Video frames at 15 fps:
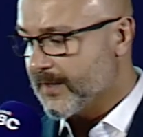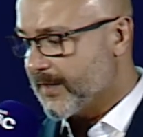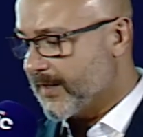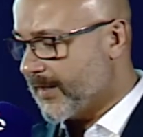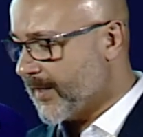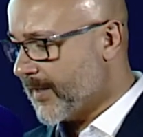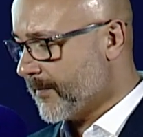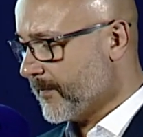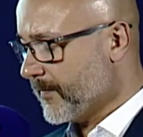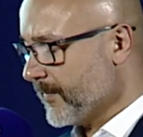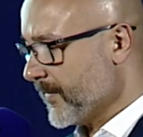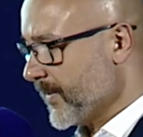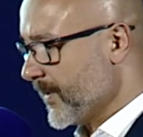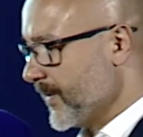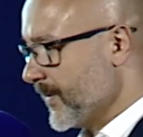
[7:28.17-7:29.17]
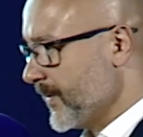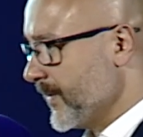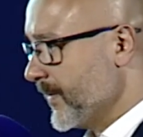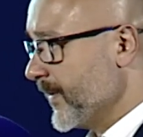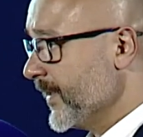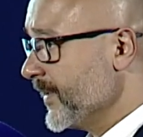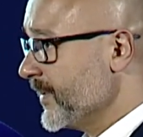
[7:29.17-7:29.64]

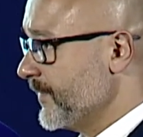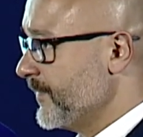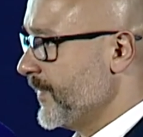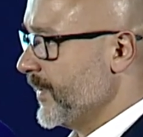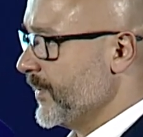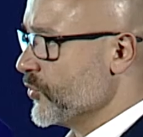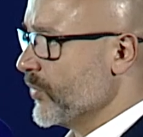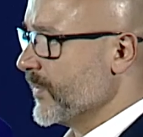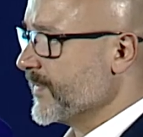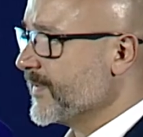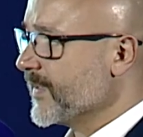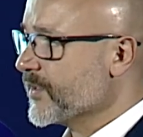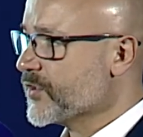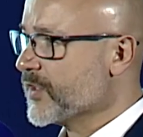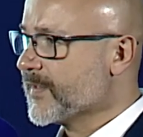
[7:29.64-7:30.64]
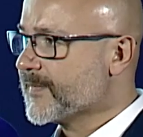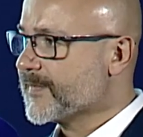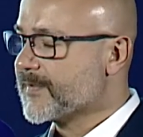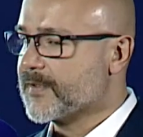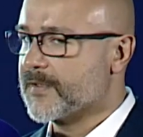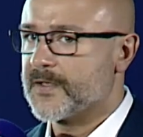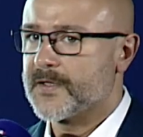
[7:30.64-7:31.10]
in different jurisdictions,